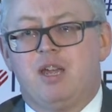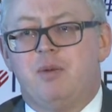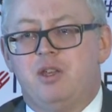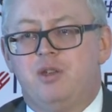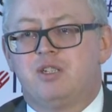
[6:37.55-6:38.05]
I
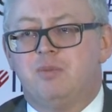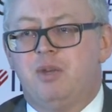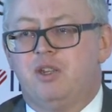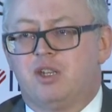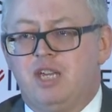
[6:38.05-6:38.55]
mean, it used to
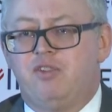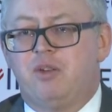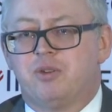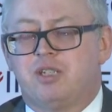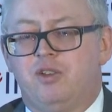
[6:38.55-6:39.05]
be that
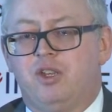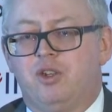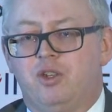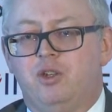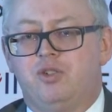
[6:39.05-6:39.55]
giving was something
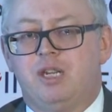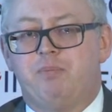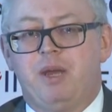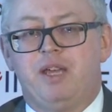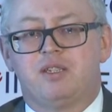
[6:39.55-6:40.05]
that you
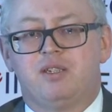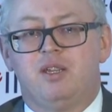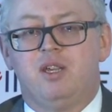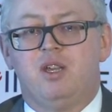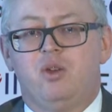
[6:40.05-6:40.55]
did best
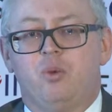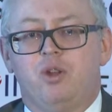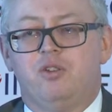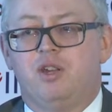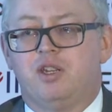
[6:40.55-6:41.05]

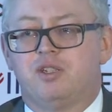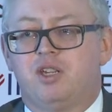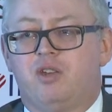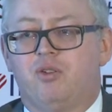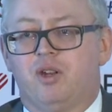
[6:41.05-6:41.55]
when you did it
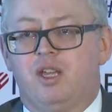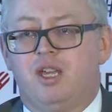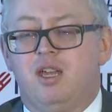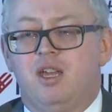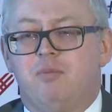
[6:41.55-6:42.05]

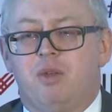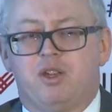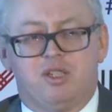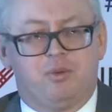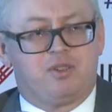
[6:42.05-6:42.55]
secretly,
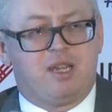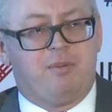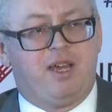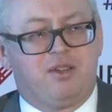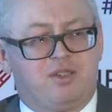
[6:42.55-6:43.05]
because it was
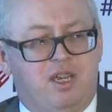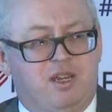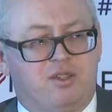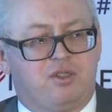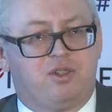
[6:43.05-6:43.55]
somehow seen
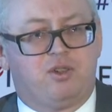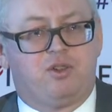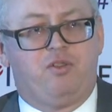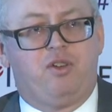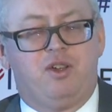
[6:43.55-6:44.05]
as sort
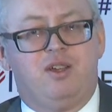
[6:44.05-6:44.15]
of